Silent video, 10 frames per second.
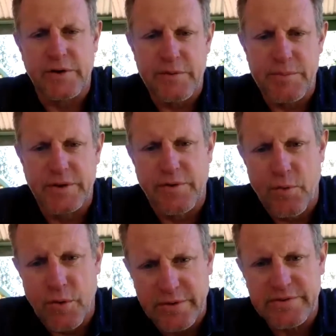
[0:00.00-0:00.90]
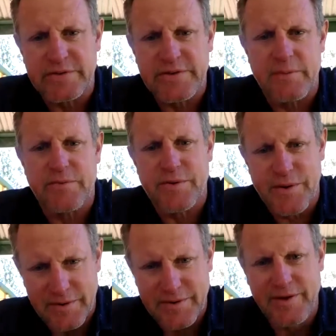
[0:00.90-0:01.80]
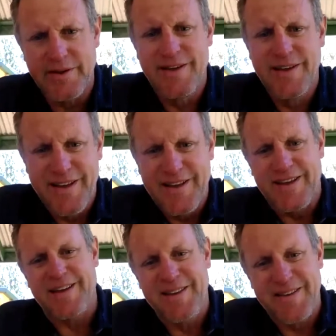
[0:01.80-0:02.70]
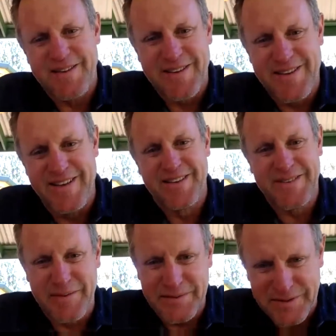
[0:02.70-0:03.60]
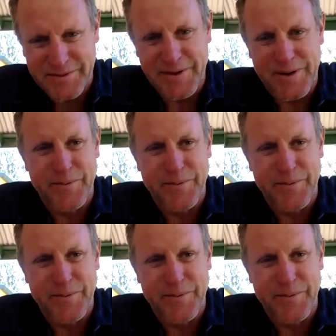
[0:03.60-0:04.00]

for beautiful waters just come through. See, hey, someone's just ordered a